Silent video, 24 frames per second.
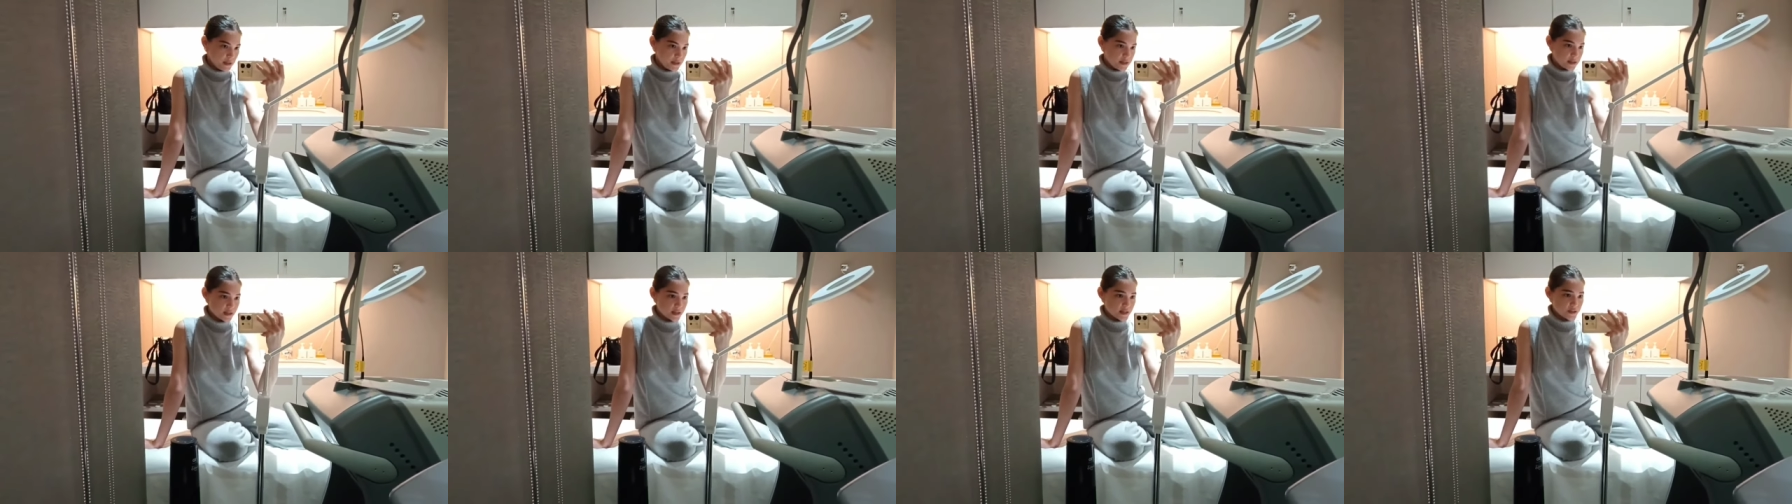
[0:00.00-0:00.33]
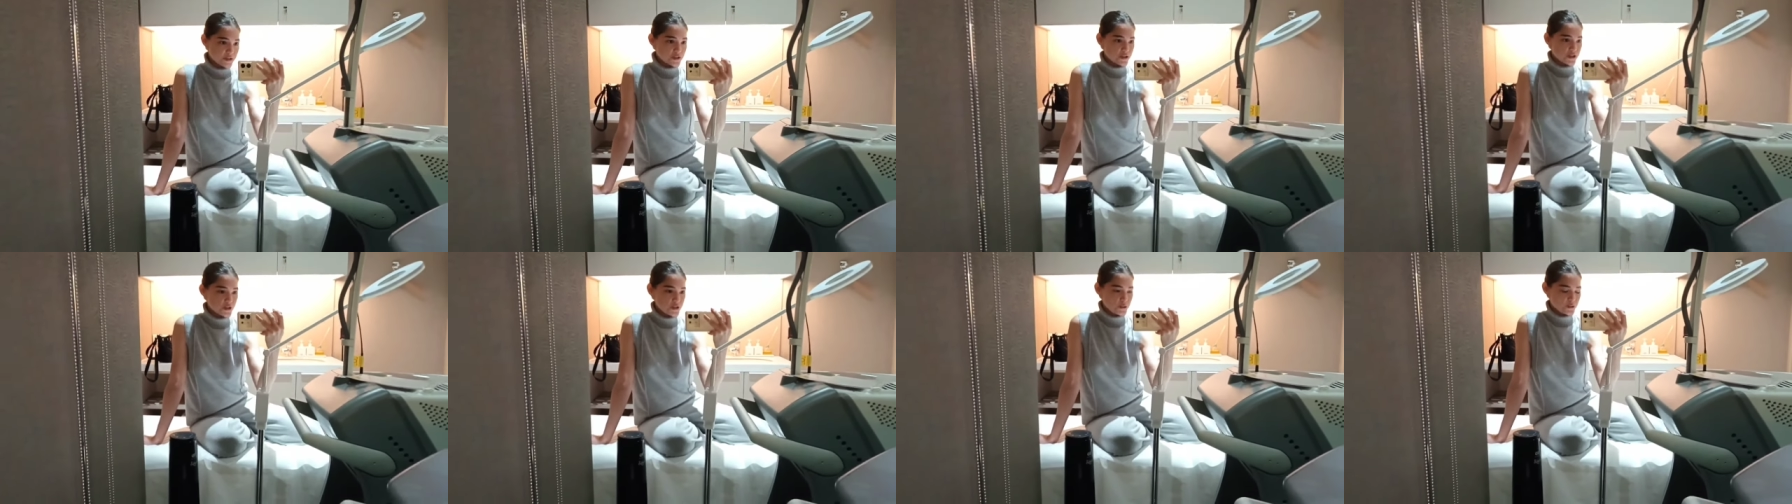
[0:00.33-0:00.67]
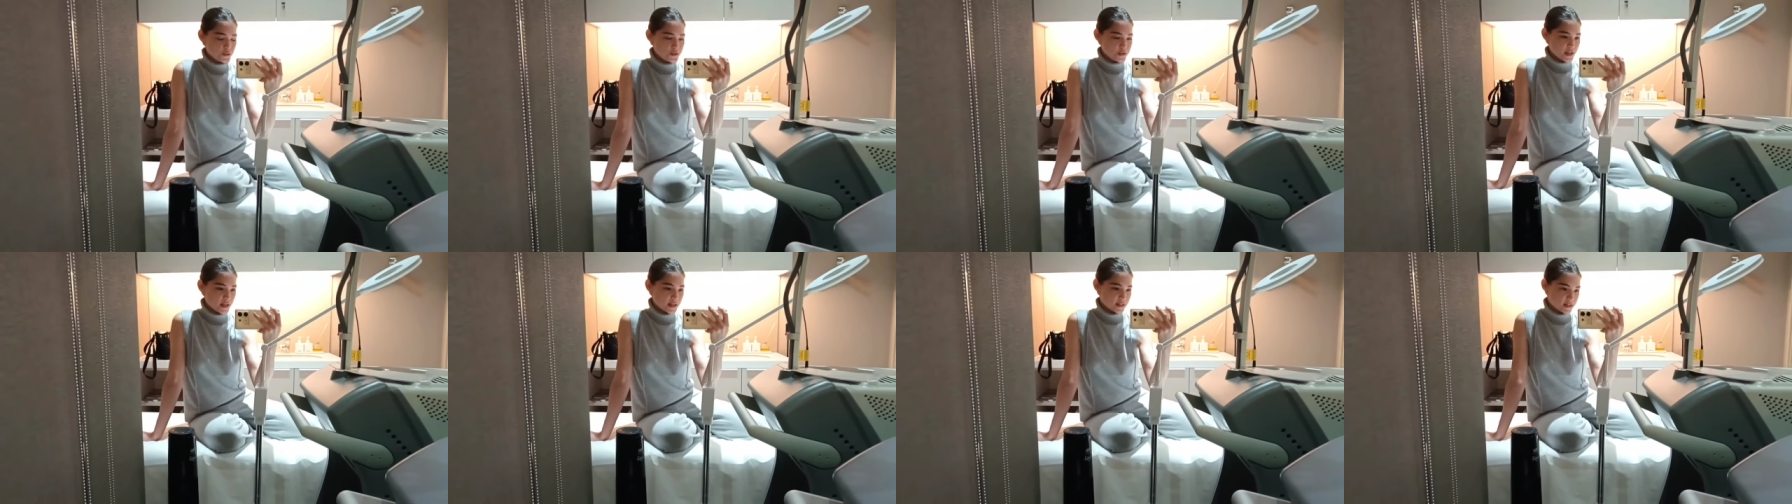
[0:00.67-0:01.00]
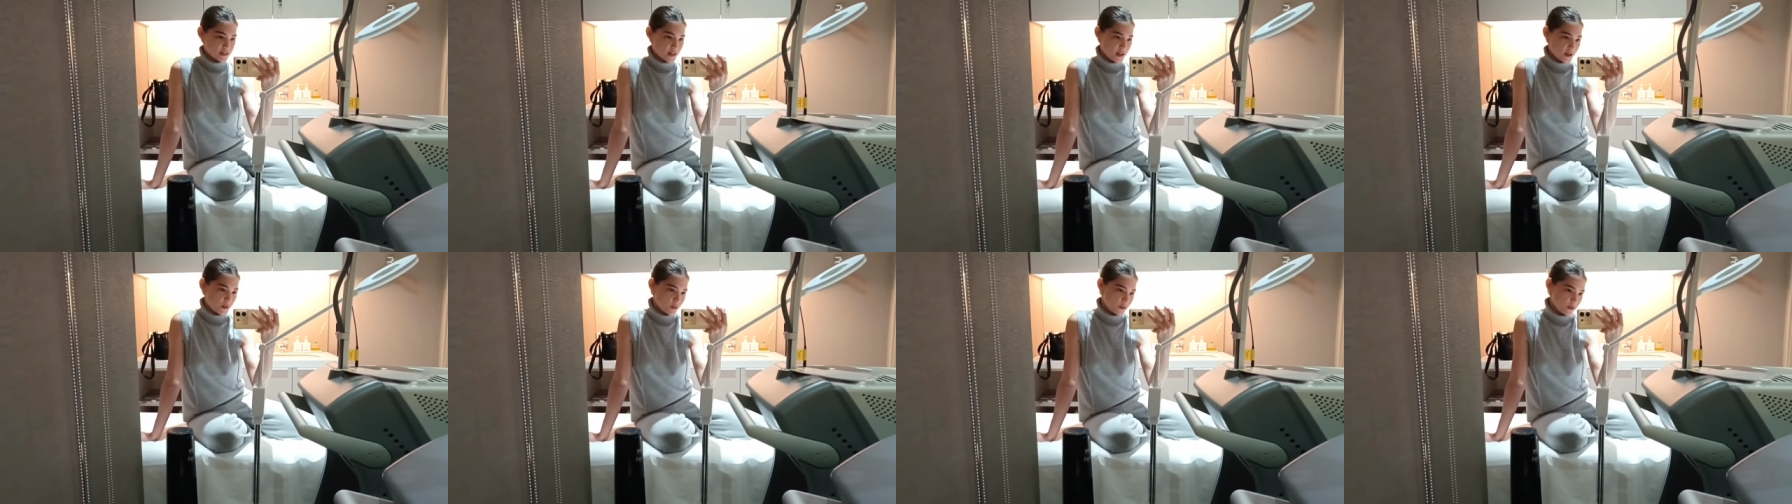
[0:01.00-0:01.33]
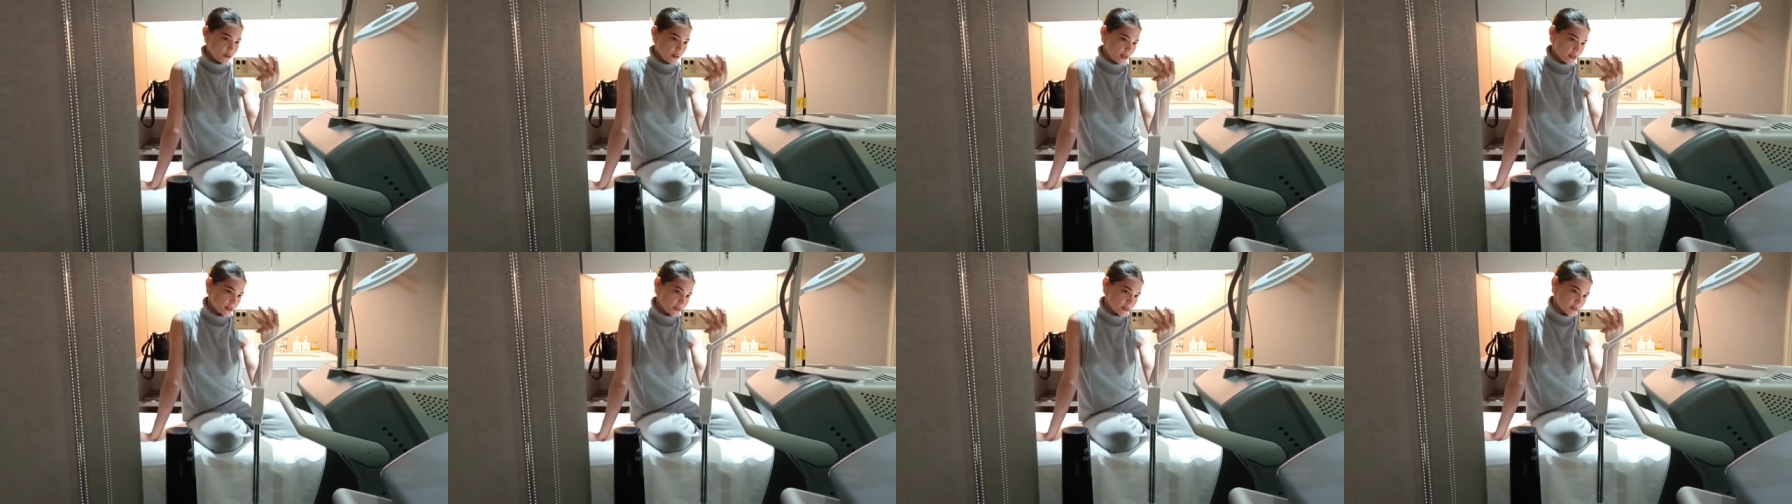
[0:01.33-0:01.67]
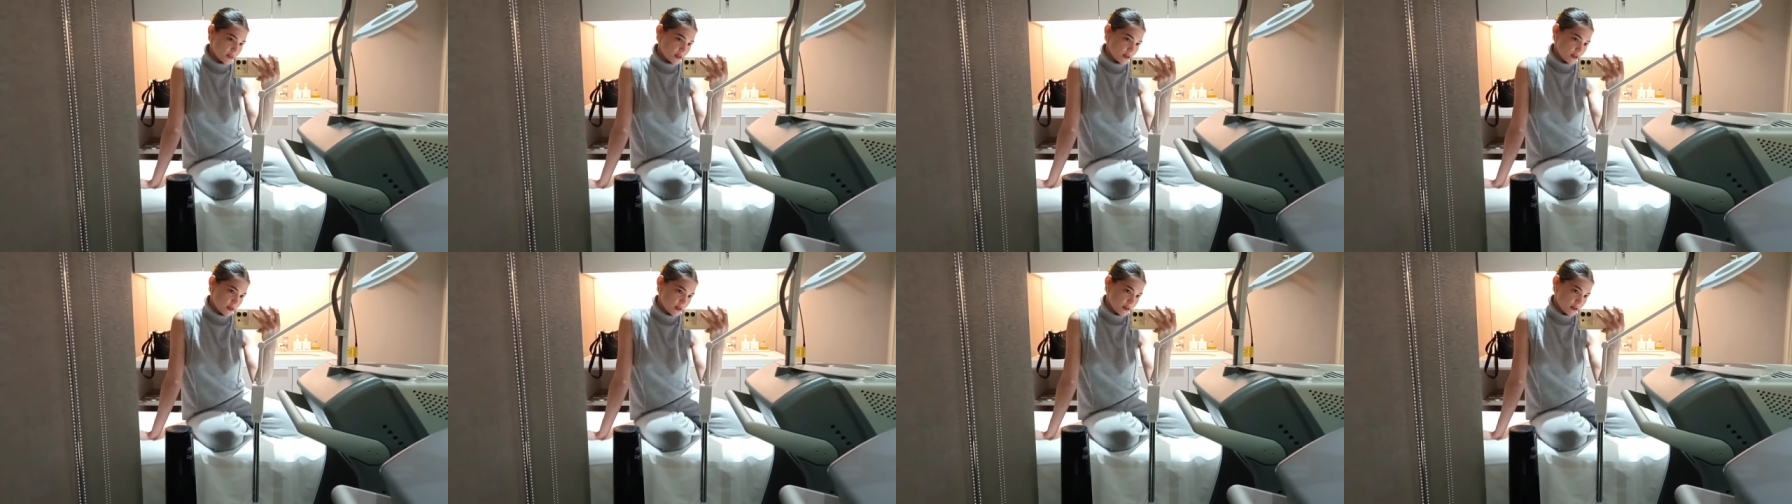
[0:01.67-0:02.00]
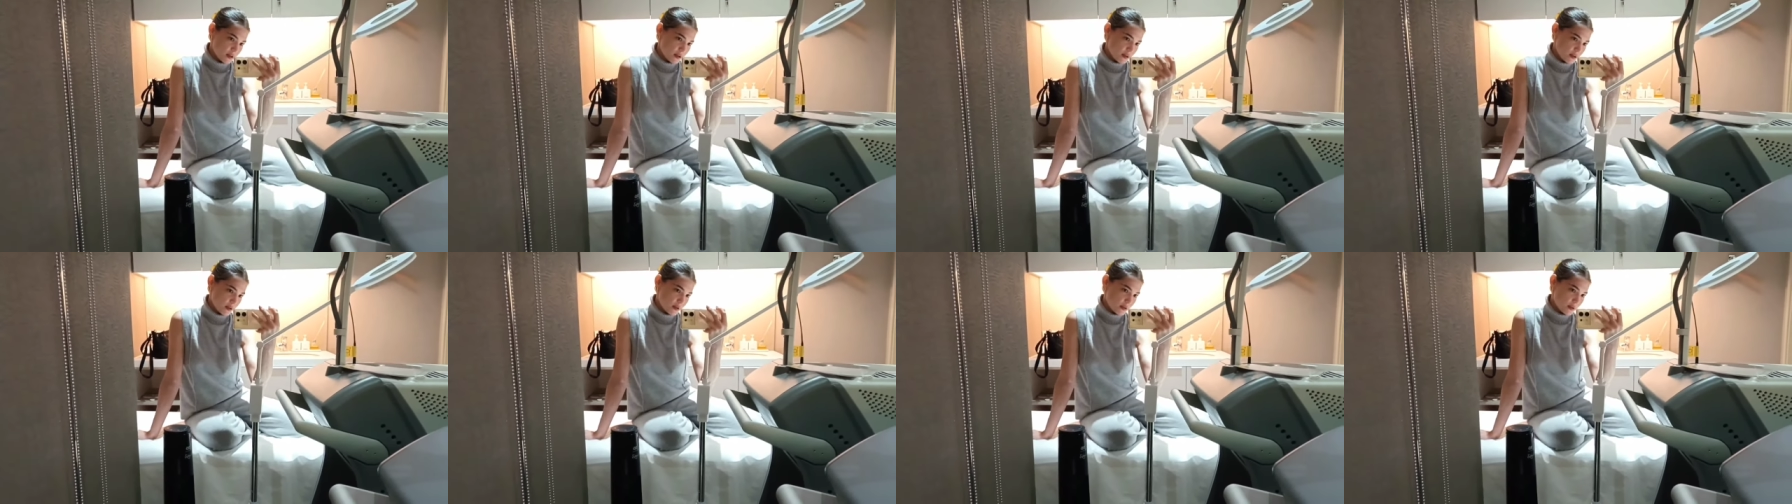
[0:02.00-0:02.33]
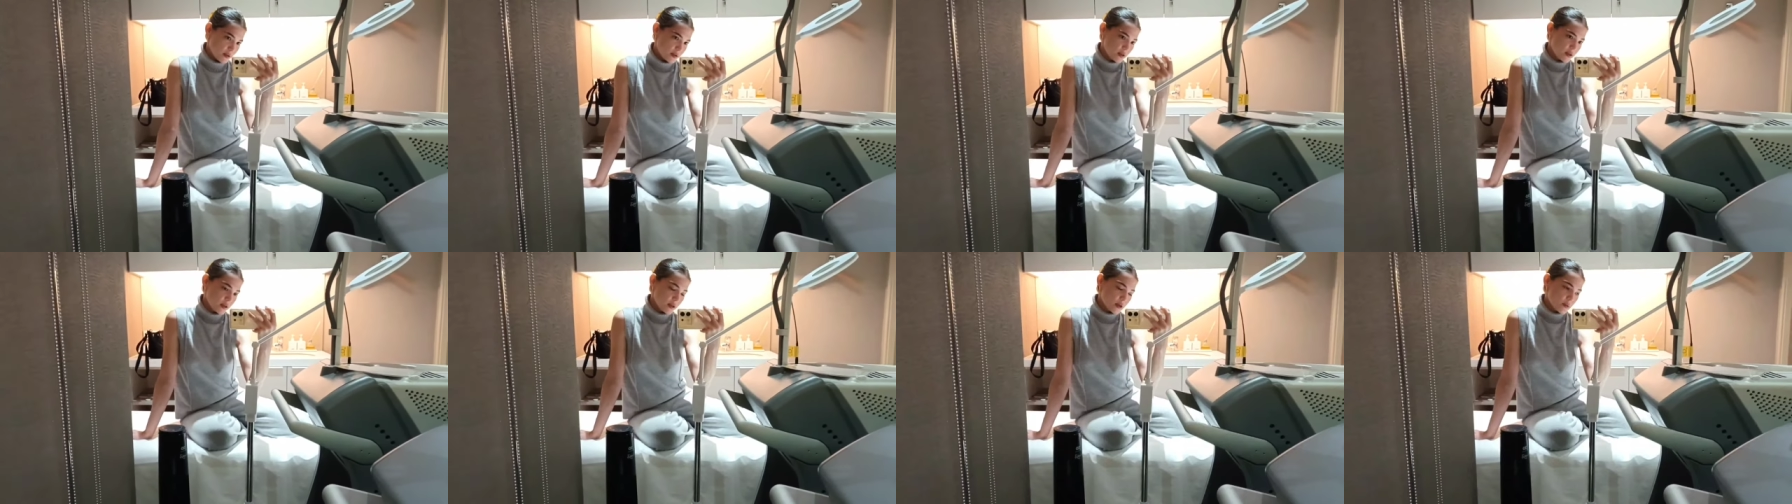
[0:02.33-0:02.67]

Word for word: Please excuse that sound. That's the